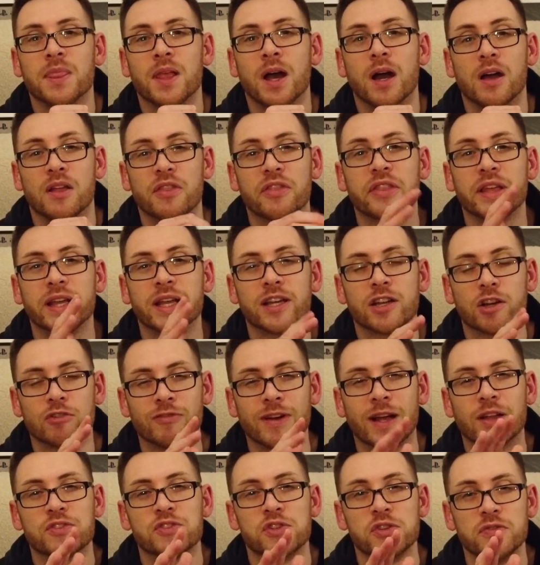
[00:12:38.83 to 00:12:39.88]
I think
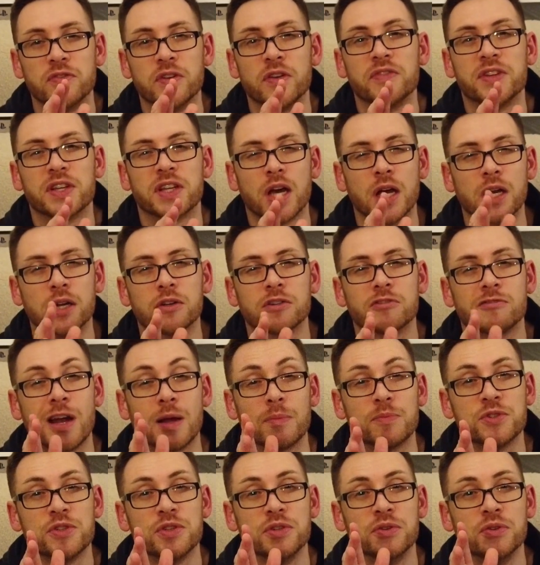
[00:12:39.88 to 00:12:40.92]
around 250 kind of
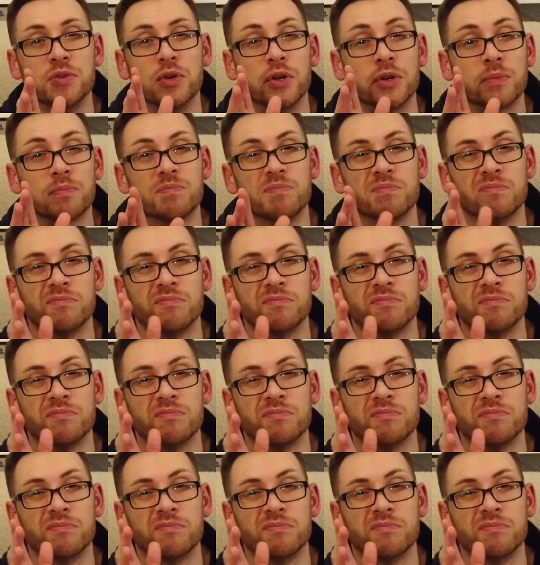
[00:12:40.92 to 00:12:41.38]
grabs you.